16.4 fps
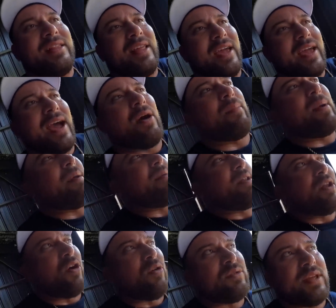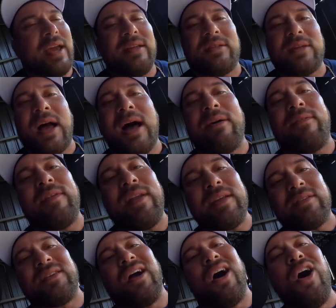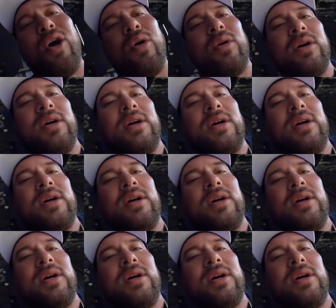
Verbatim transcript: day out, baby. No days off. Let's go.